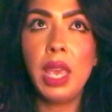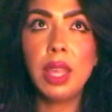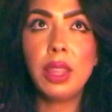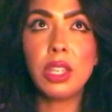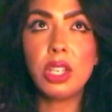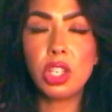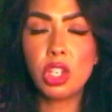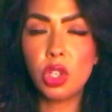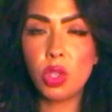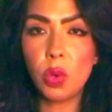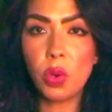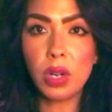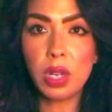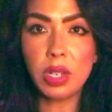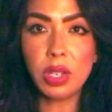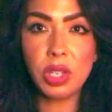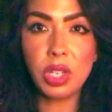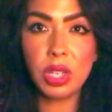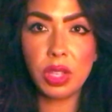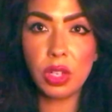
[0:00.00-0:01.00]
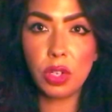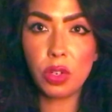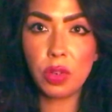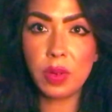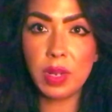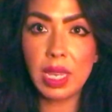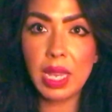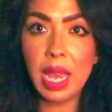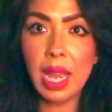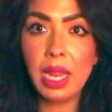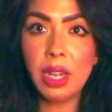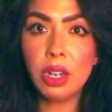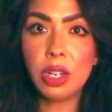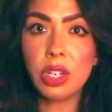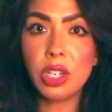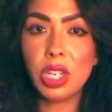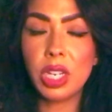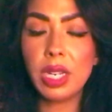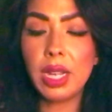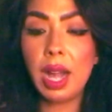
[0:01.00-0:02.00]
the source, to the creator,
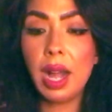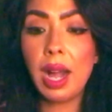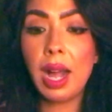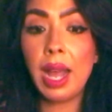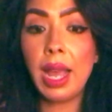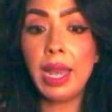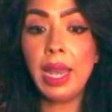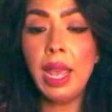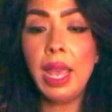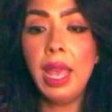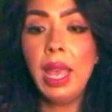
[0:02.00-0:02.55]
to God.